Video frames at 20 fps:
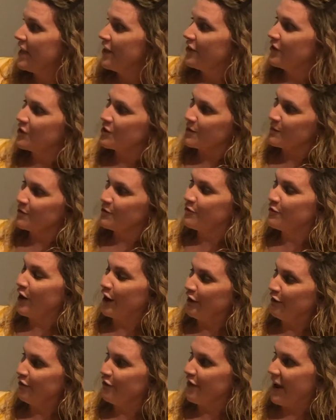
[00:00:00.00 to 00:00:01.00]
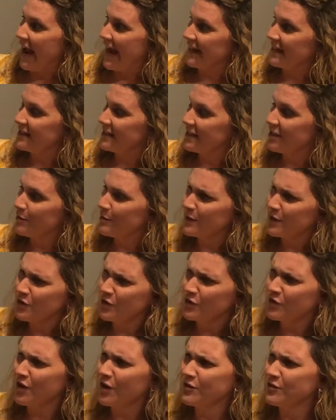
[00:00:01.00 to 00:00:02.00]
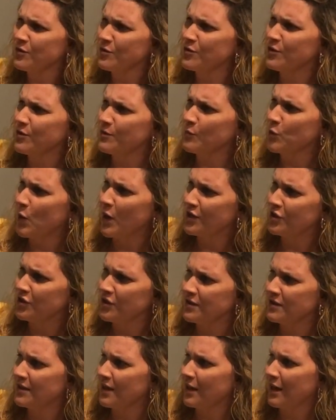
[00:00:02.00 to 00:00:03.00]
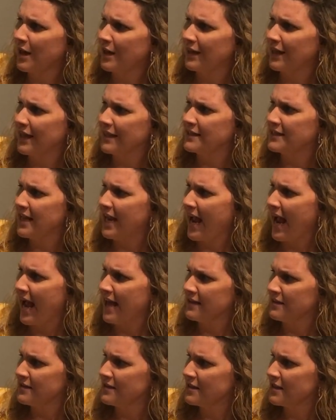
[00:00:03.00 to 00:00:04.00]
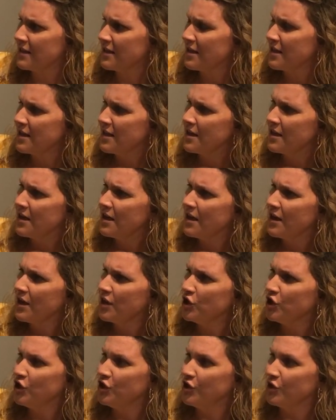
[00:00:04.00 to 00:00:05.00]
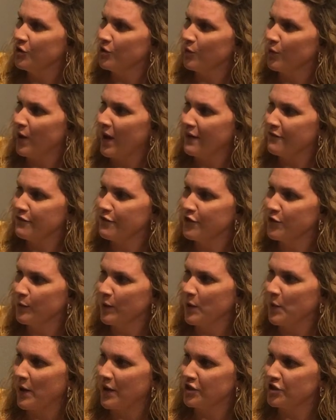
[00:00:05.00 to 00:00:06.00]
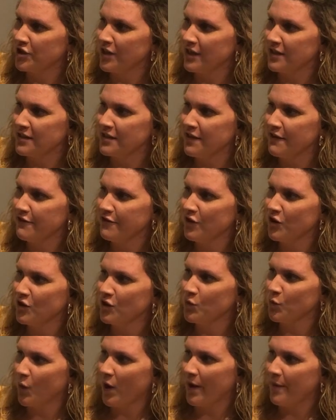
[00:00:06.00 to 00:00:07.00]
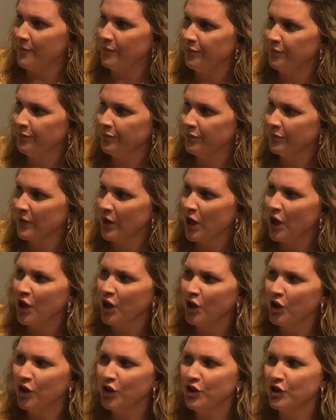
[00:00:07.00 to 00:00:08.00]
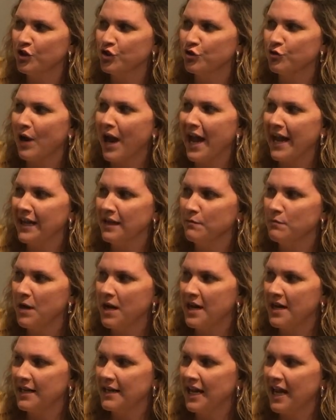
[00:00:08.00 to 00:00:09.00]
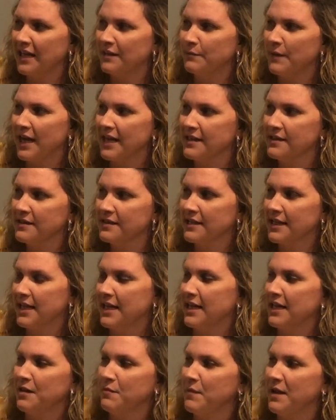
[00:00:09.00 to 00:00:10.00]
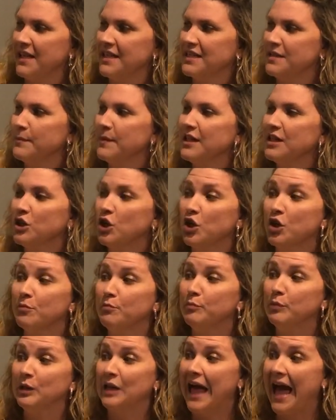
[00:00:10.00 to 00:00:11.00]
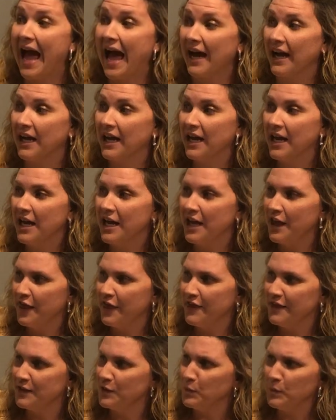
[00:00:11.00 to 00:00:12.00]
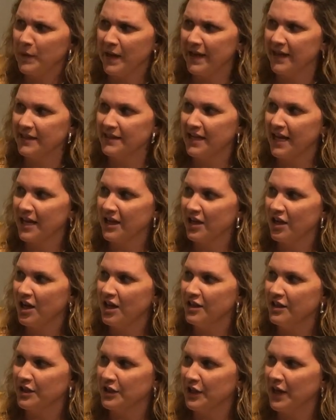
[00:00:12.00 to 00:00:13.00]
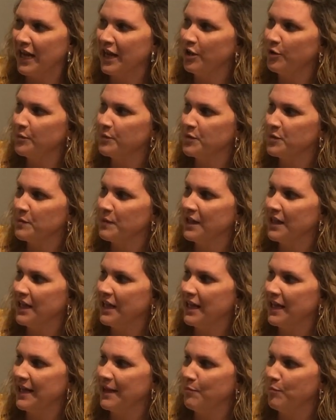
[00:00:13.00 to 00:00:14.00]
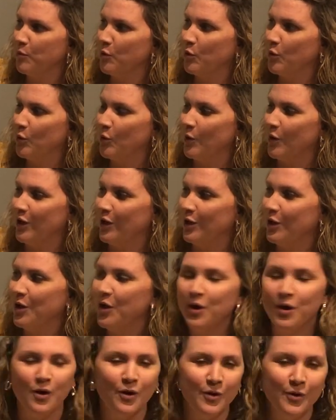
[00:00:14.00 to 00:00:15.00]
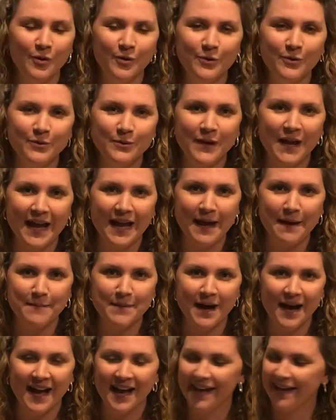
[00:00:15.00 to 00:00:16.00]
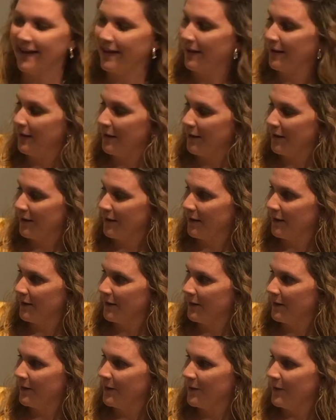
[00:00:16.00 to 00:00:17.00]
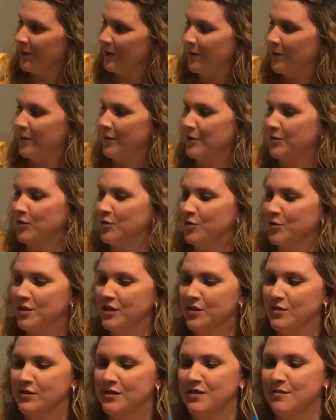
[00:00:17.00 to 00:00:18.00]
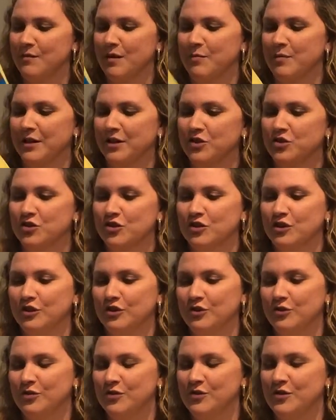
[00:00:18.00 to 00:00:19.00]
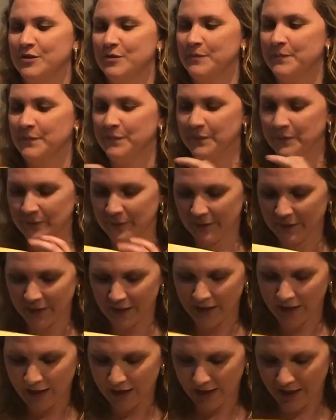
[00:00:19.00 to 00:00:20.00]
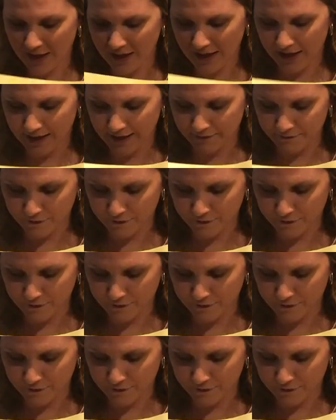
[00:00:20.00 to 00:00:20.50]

There's some fun facts here, but there's also some questions that I'd like to ask you. I have 3 questions. The first one, the dried mud on my skin makes me look black. This baked down color helps me keep cool. Who am I? I don't know, can you see my picture clues? I have